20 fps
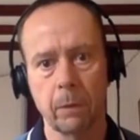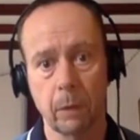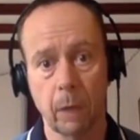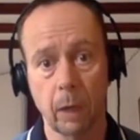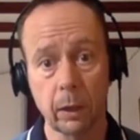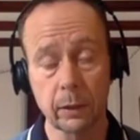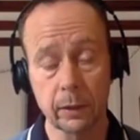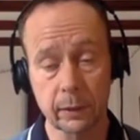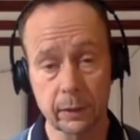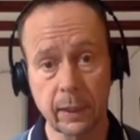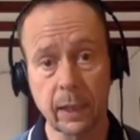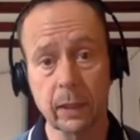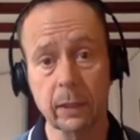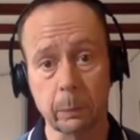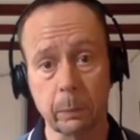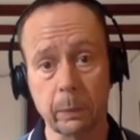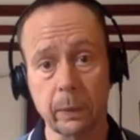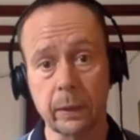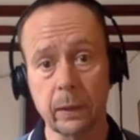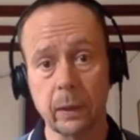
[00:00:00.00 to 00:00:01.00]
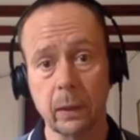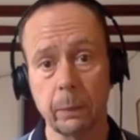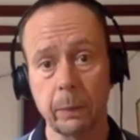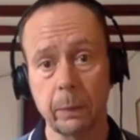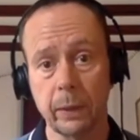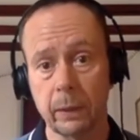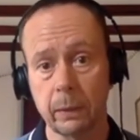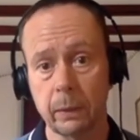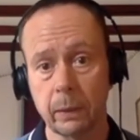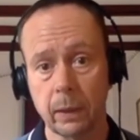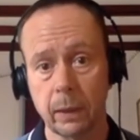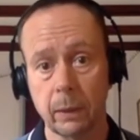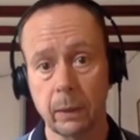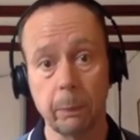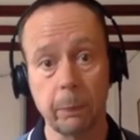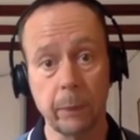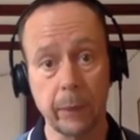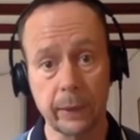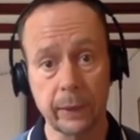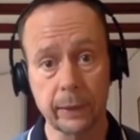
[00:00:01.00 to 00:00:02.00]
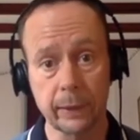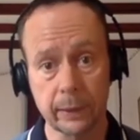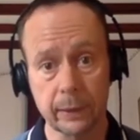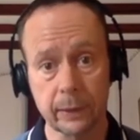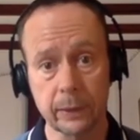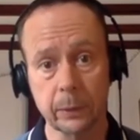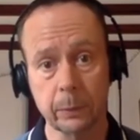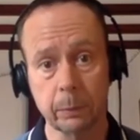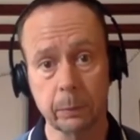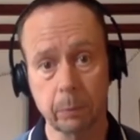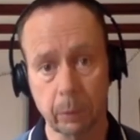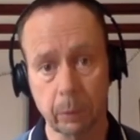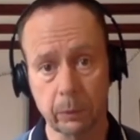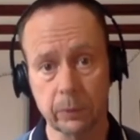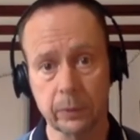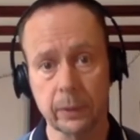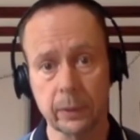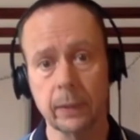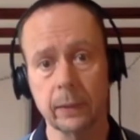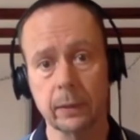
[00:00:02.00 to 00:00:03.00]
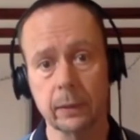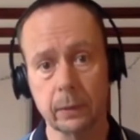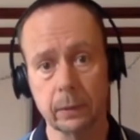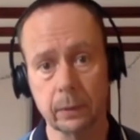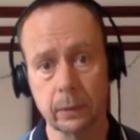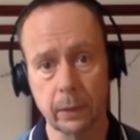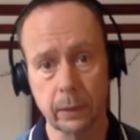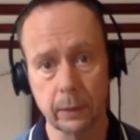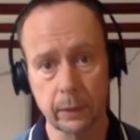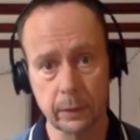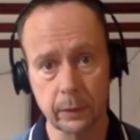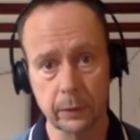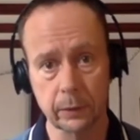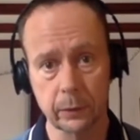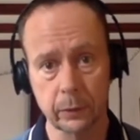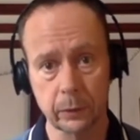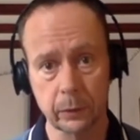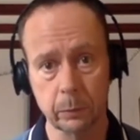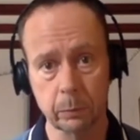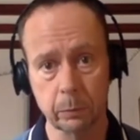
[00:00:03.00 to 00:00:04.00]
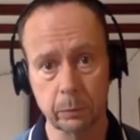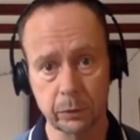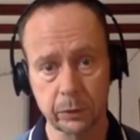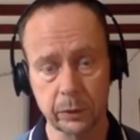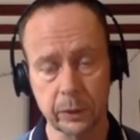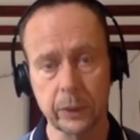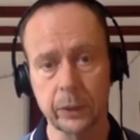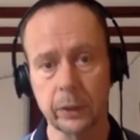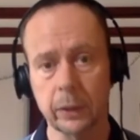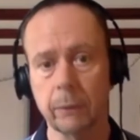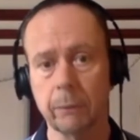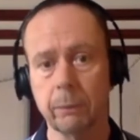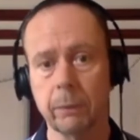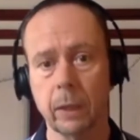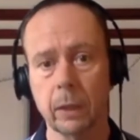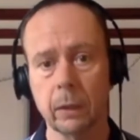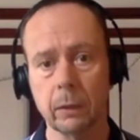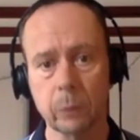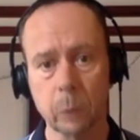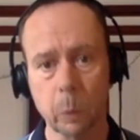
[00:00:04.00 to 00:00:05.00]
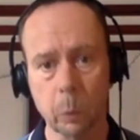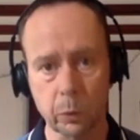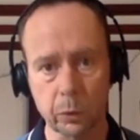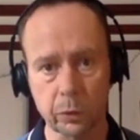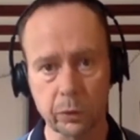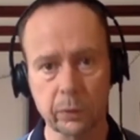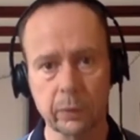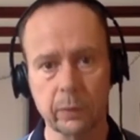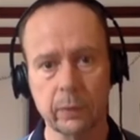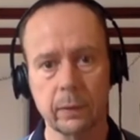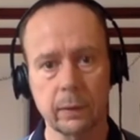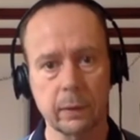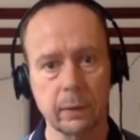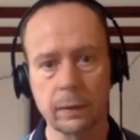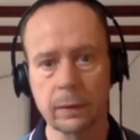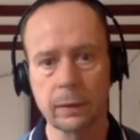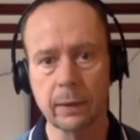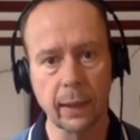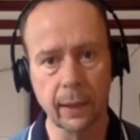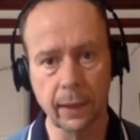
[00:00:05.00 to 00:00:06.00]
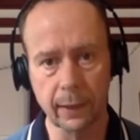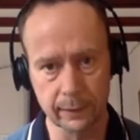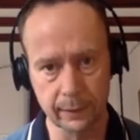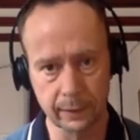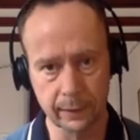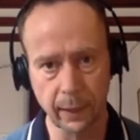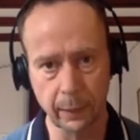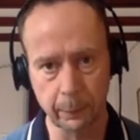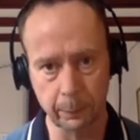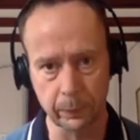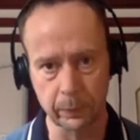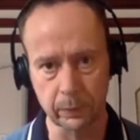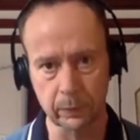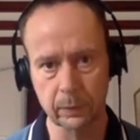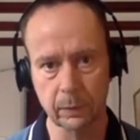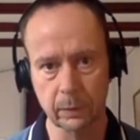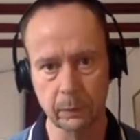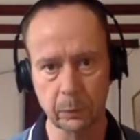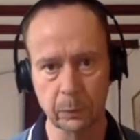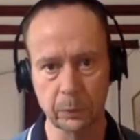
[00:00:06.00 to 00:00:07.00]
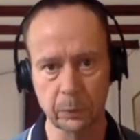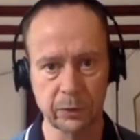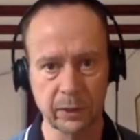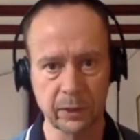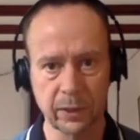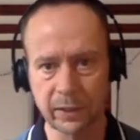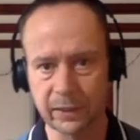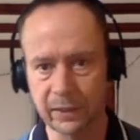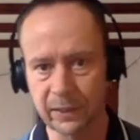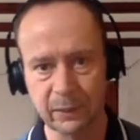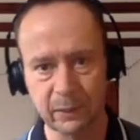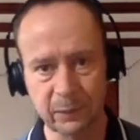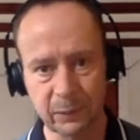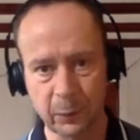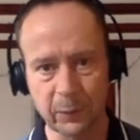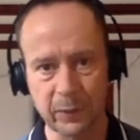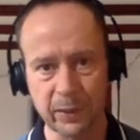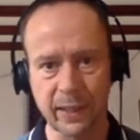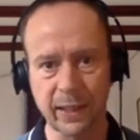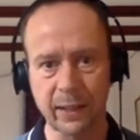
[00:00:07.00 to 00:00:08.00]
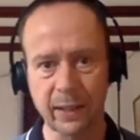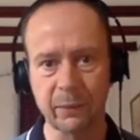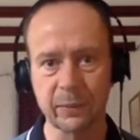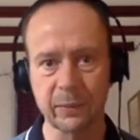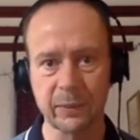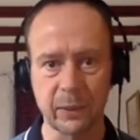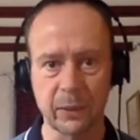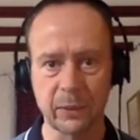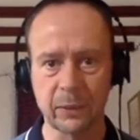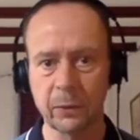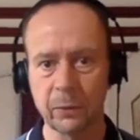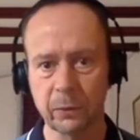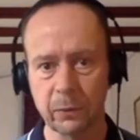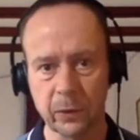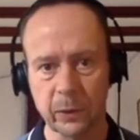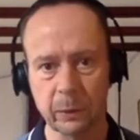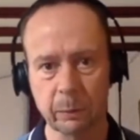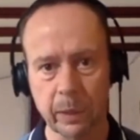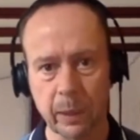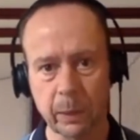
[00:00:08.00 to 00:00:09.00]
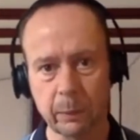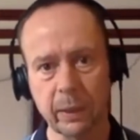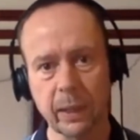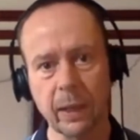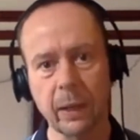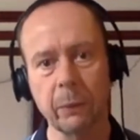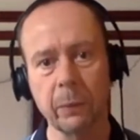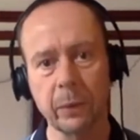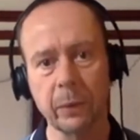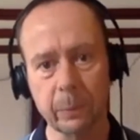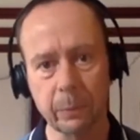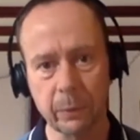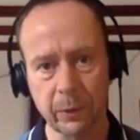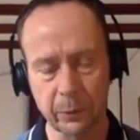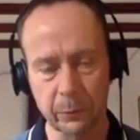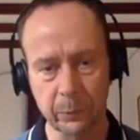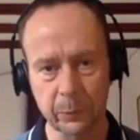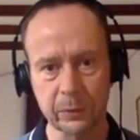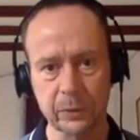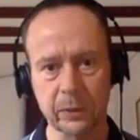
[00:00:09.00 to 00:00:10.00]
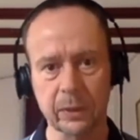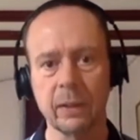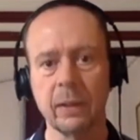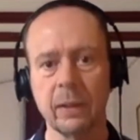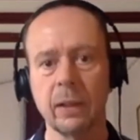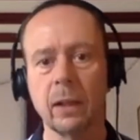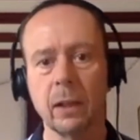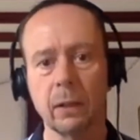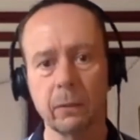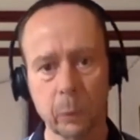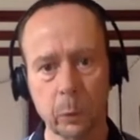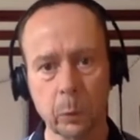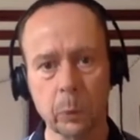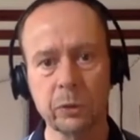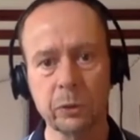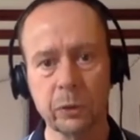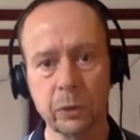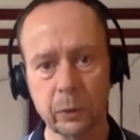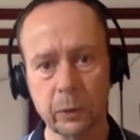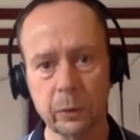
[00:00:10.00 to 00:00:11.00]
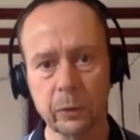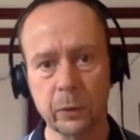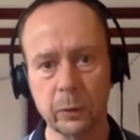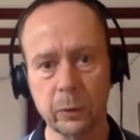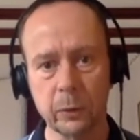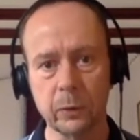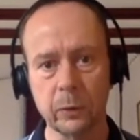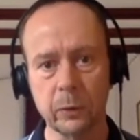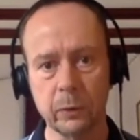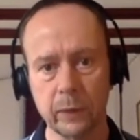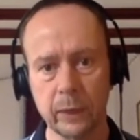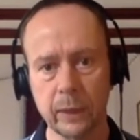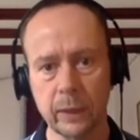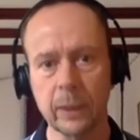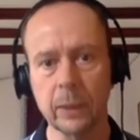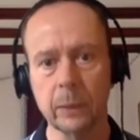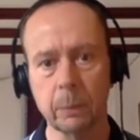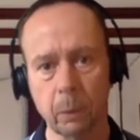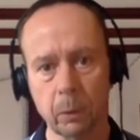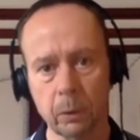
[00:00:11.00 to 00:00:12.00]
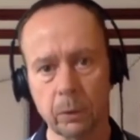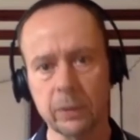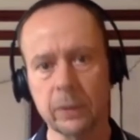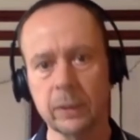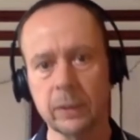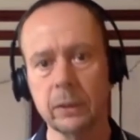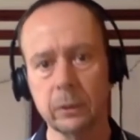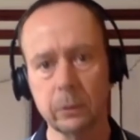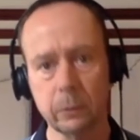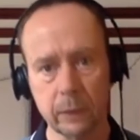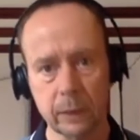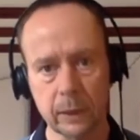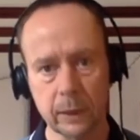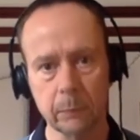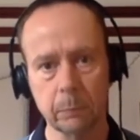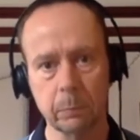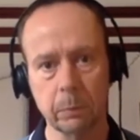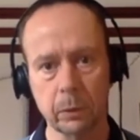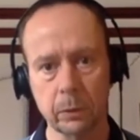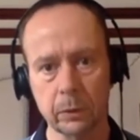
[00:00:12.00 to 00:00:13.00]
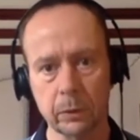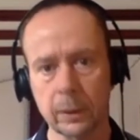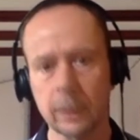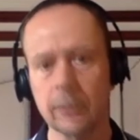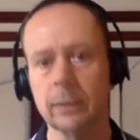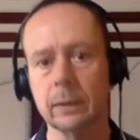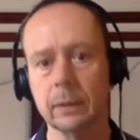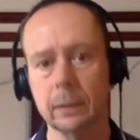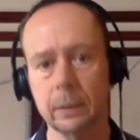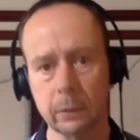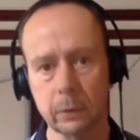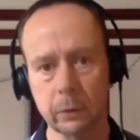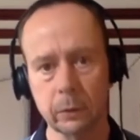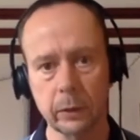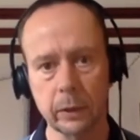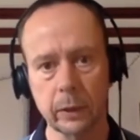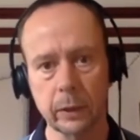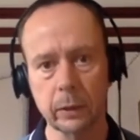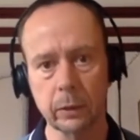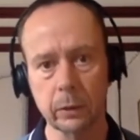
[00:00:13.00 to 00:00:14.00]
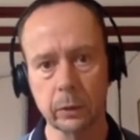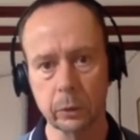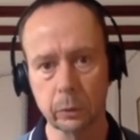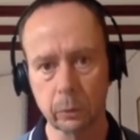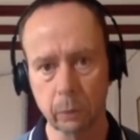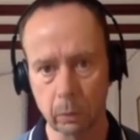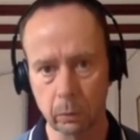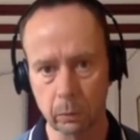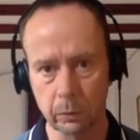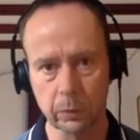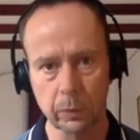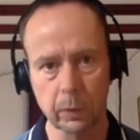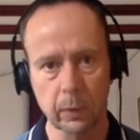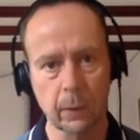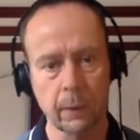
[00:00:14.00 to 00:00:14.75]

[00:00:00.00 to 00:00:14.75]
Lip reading: understandably, are being embedded into process and into procedure. And of course, that has to happen. I'm not saying throw that out, don't throw the baby out with the bathwater. Of course, you need policies, you need processes, and you need controls.